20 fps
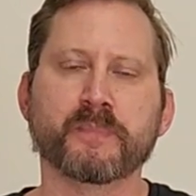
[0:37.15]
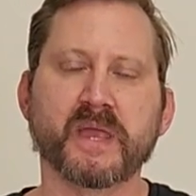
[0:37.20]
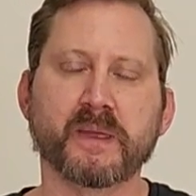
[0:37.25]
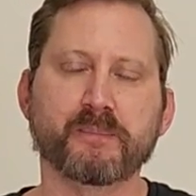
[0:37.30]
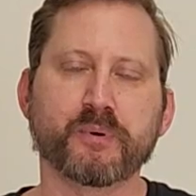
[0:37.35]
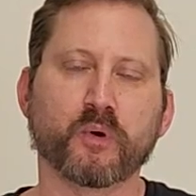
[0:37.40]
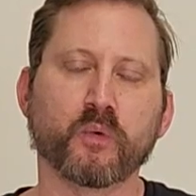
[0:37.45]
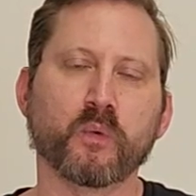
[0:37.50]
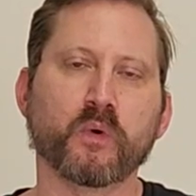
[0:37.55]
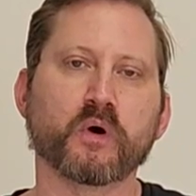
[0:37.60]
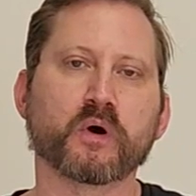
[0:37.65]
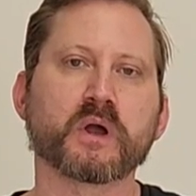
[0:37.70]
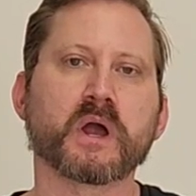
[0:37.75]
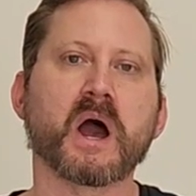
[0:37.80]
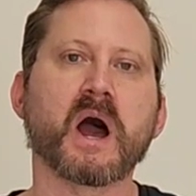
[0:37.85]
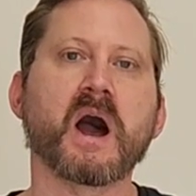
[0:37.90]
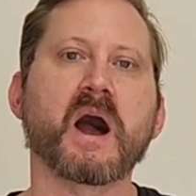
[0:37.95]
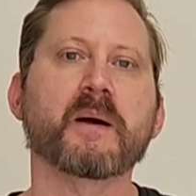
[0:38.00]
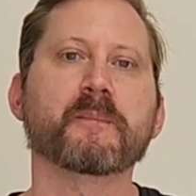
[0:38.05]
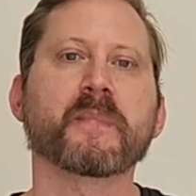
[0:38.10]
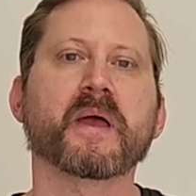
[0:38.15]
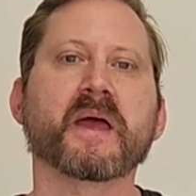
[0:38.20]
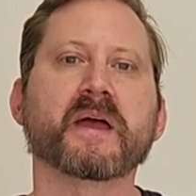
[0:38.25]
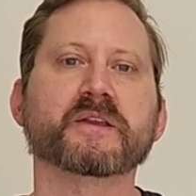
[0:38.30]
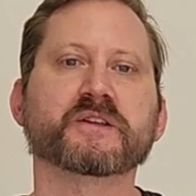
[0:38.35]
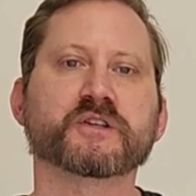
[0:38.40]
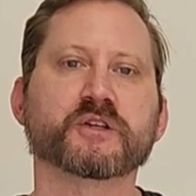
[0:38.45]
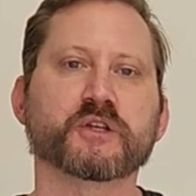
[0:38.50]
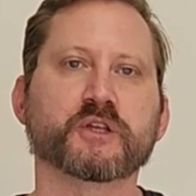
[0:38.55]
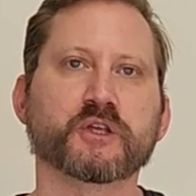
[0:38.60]
People will
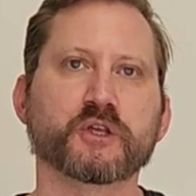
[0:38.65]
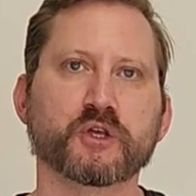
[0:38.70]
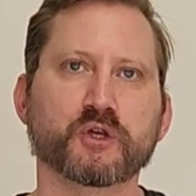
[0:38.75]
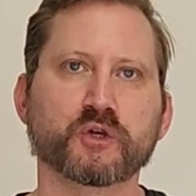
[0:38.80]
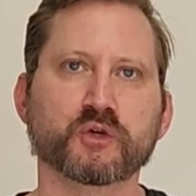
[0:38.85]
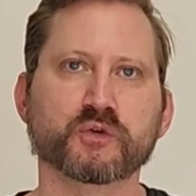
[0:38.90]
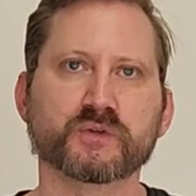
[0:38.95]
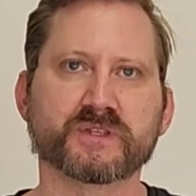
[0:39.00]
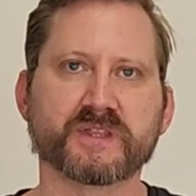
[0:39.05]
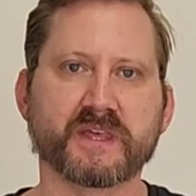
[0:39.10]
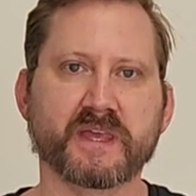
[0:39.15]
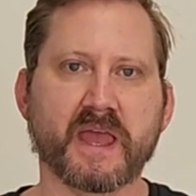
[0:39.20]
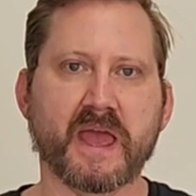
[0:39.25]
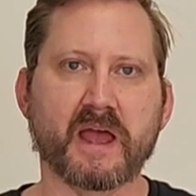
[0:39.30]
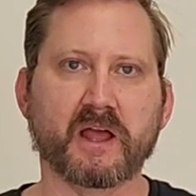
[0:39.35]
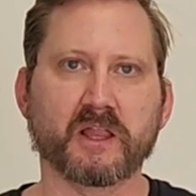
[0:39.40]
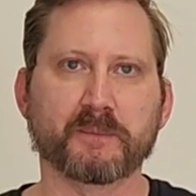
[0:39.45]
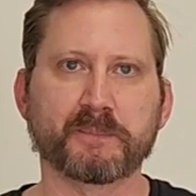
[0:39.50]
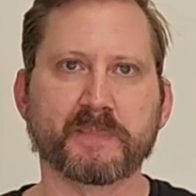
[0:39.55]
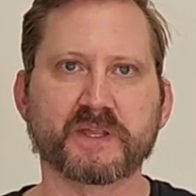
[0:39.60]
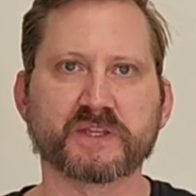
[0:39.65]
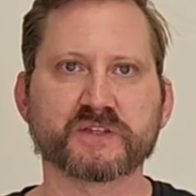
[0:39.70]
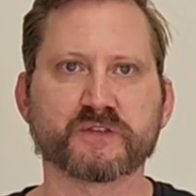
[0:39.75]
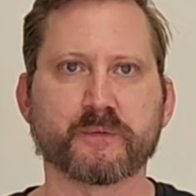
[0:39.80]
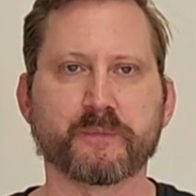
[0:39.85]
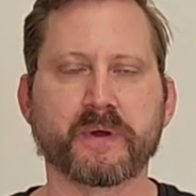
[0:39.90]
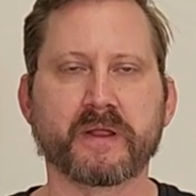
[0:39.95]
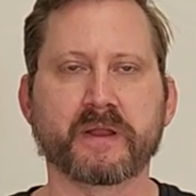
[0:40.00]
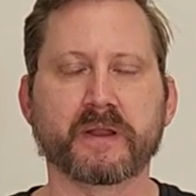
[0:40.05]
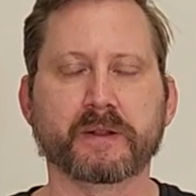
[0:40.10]
comment to use the
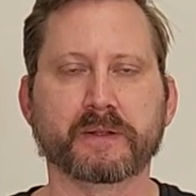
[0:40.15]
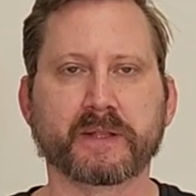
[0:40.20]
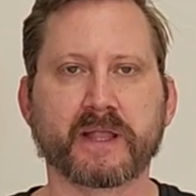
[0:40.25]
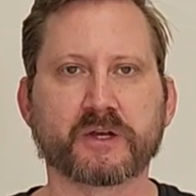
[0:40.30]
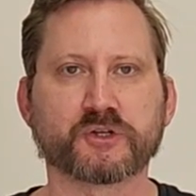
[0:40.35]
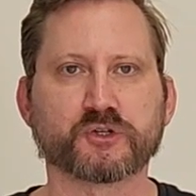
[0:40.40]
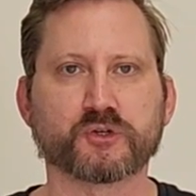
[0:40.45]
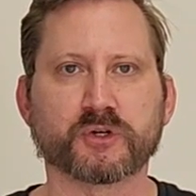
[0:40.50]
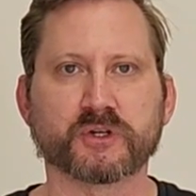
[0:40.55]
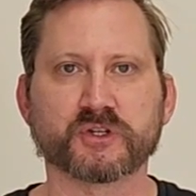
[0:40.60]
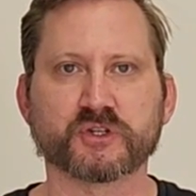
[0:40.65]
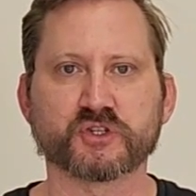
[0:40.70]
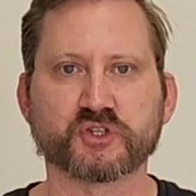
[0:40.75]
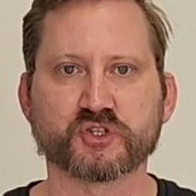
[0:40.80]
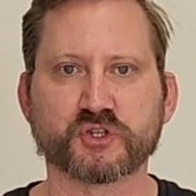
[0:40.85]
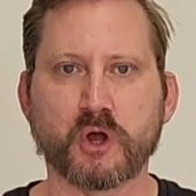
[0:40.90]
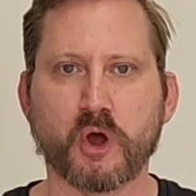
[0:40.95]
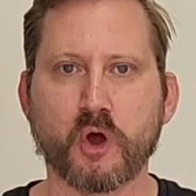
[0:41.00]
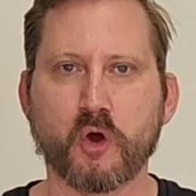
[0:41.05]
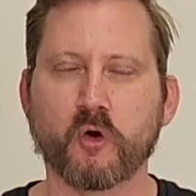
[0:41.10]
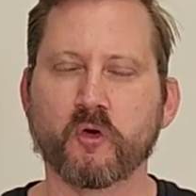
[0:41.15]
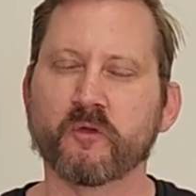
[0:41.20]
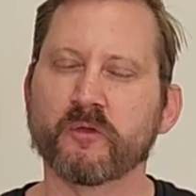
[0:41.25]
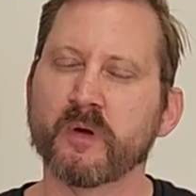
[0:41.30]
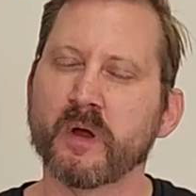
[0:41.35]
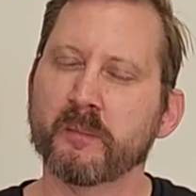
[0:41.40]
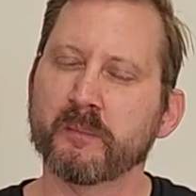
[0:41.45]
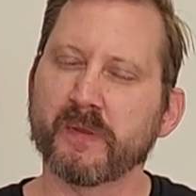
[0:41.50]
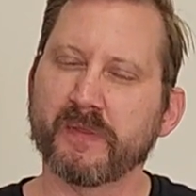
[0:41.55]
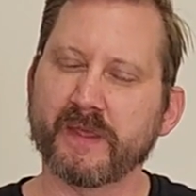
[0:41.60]
elements from an electric
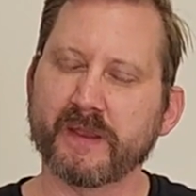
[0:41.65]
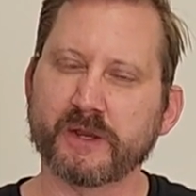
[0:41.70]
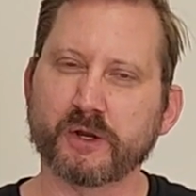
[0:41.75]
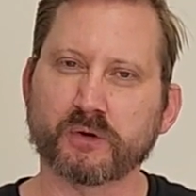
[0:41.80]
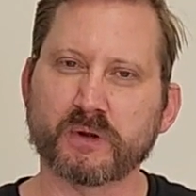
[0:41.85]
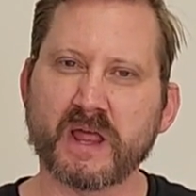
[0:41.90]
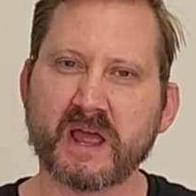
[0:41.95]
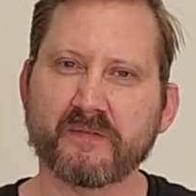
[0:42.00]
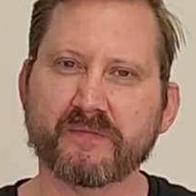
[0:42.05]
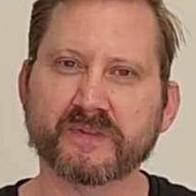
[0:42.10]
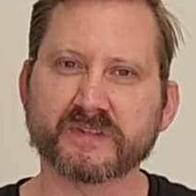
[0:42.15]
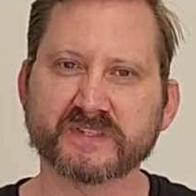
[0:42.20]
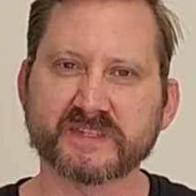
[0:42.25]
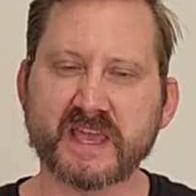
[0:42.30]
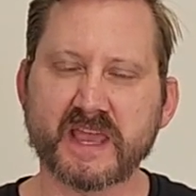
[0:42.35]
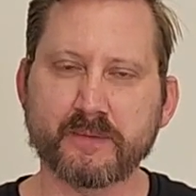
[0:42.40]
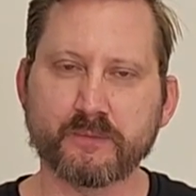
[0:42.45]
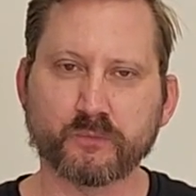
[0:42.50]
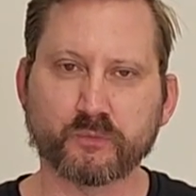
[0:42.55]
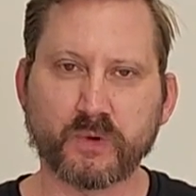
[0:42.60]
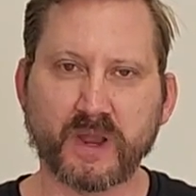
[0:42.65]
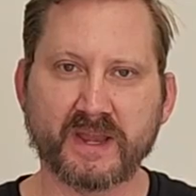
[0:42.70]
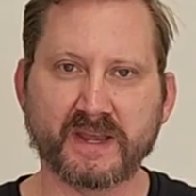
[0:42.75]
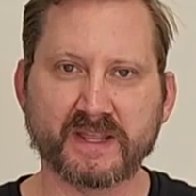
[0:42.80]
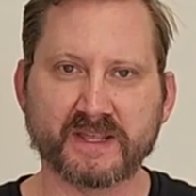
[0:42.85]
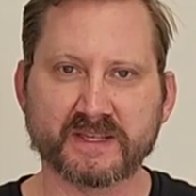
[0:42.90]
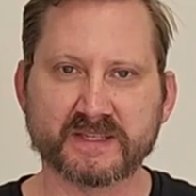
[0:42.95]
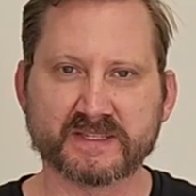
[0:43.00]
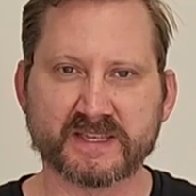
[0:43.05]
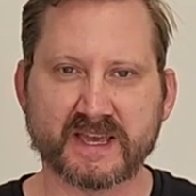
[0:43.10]
stove, but they don't have the same
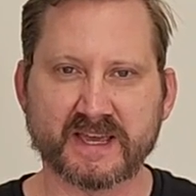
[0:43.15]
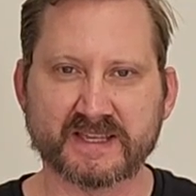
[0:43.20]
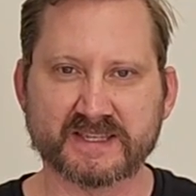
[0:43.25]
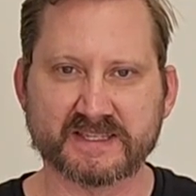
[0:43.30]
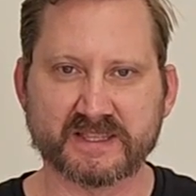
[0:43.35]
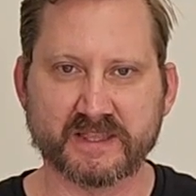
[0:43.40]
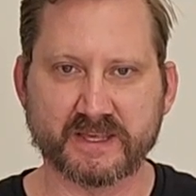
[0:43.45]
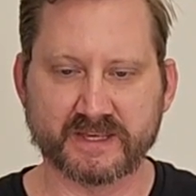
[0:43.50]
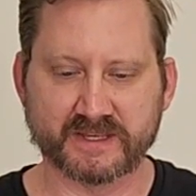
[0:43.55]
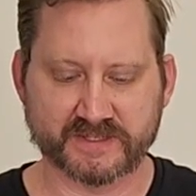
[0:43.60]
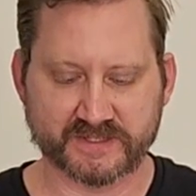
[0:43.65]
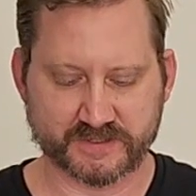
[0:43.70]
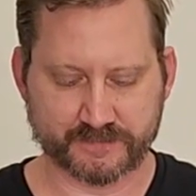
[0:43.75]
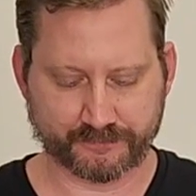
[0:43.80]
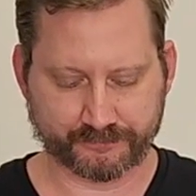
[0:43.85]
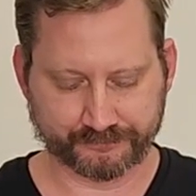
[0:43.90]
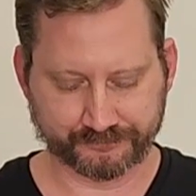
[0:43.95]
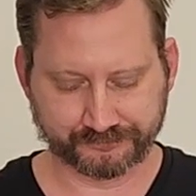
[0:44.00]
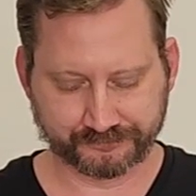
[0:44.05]
ratings as this.